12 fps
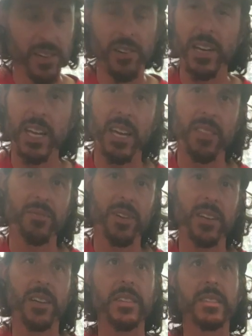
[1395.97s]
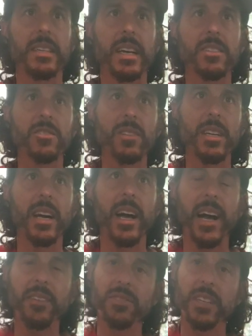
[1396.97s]
our 8th fret on the 2nd string a
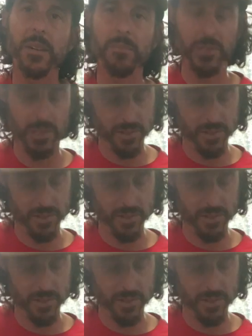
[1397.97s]
half step. So